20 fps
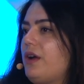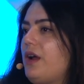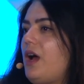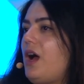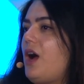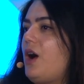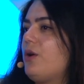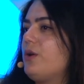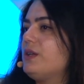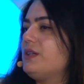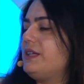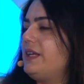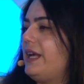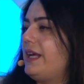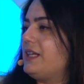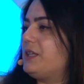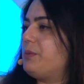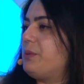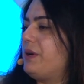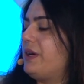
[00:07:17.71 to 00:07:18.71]
How is the
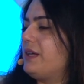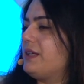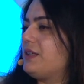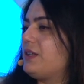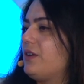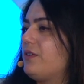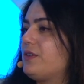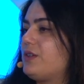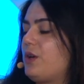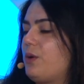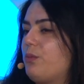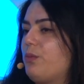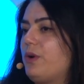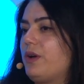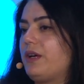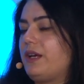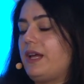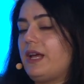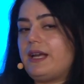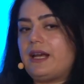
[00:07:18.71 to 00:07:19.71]
experience of
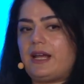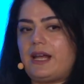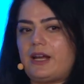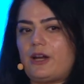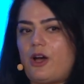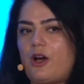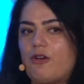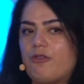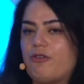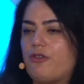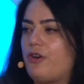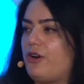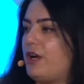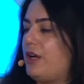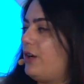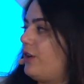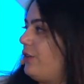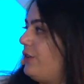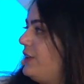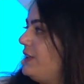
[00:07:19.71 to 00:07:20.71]
someone getting an offer
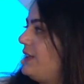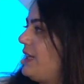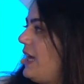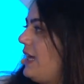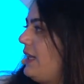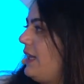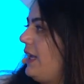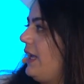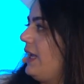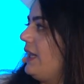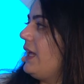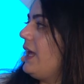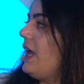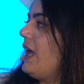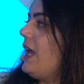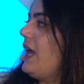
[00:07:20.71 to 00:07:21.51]
and understanding it?